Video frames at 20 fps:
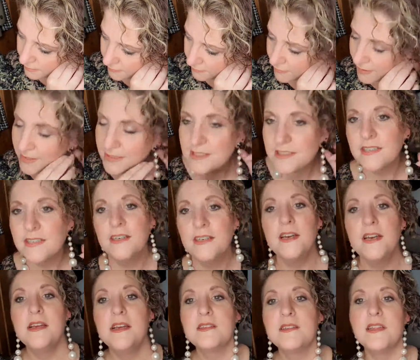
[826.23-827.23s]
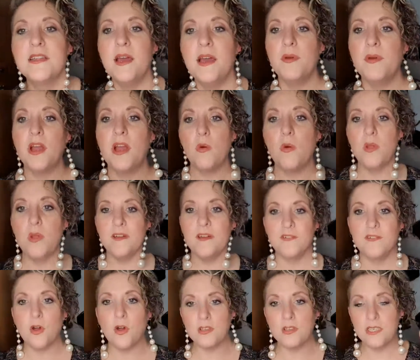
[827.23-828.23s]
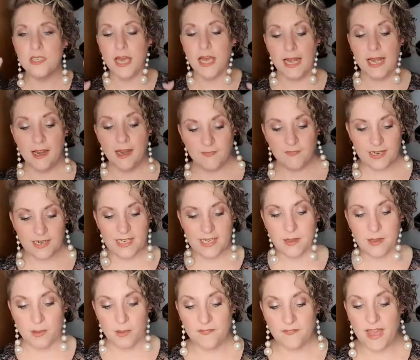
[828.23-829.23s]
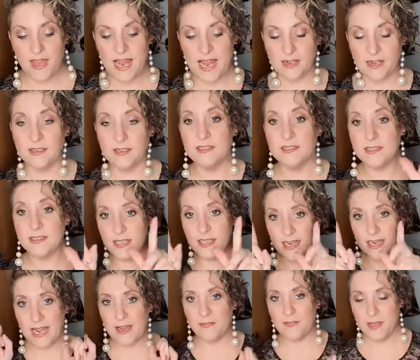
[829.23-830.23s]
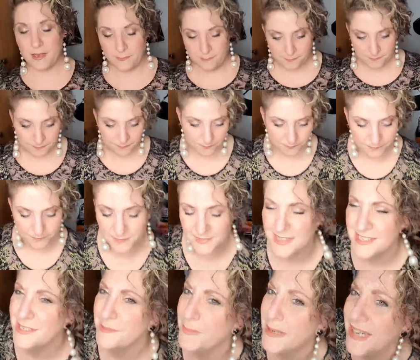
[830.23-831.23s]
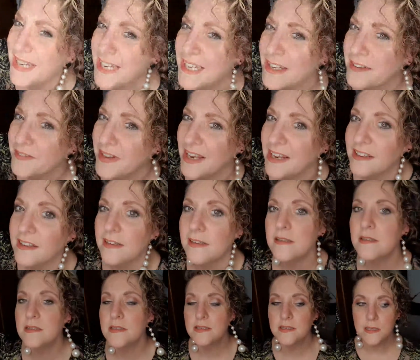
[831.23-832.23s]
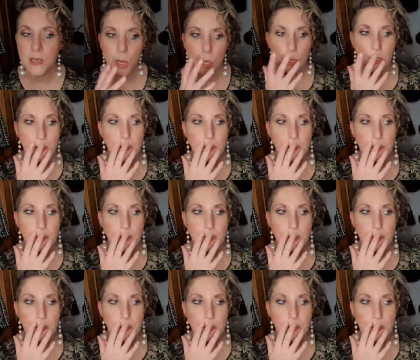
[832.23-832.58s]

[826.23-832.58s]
Right, so there we go. We have got a lovely little bit of elegance. Now then, speaking of elegance,